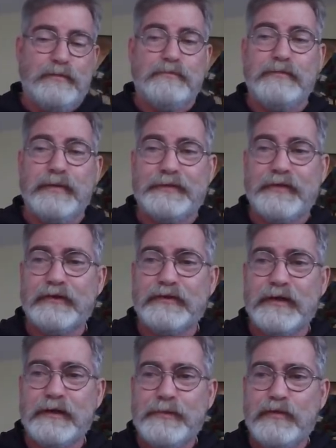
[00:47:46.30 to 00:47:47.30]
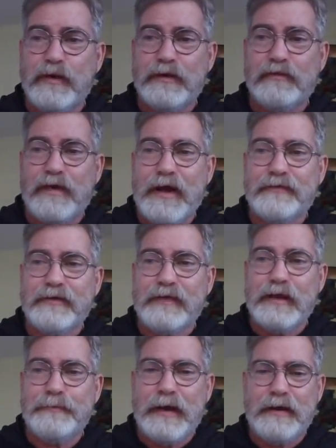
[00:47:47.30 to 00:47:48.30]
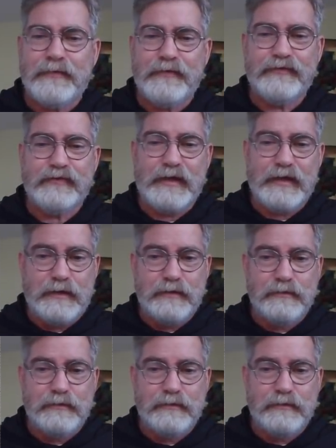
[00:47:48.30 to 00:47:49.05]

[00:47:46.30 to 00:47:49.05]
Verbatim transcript: But there's going to be one rising up out of the sea.